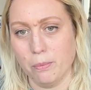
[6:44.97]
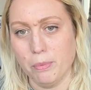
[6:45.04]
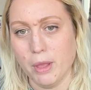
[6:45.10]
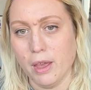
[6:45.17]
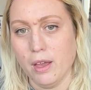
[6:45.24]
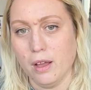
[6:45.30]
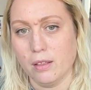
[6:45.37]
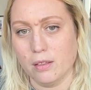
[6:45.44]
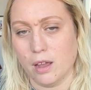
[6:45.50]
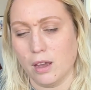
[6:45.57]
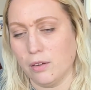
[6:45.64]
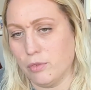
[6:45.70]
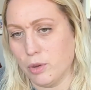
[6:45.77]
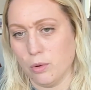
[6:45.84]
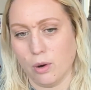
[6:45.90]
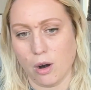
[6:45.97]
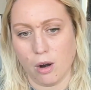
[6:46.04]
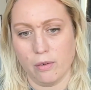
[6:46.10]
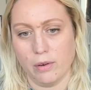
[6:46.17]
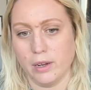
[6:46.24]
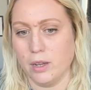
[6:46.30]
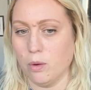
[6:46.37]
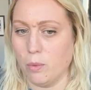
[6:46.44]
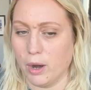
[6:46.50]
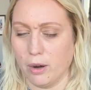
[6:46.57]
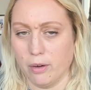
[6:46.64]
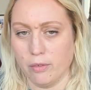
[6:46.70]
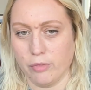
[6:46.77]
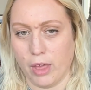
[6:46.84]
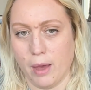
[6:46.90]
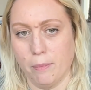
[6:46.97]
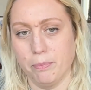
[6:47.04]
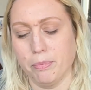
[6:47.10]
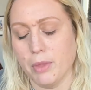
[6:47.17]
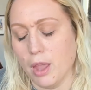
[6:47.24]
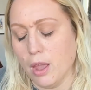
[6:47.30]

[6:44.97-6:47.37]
A lot of you are already aware of them,